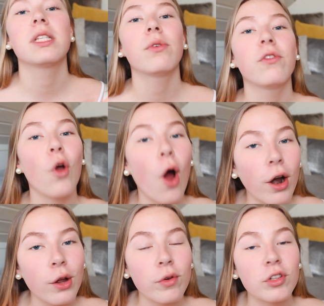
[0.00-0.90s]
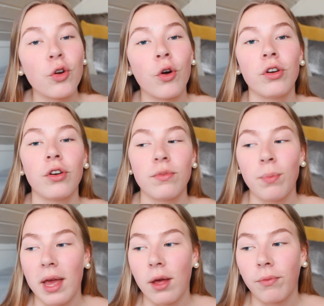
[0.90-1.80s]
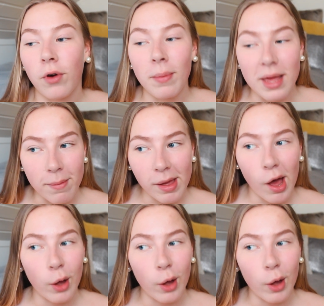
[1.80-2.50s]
So if you are going to order makeup from eBay,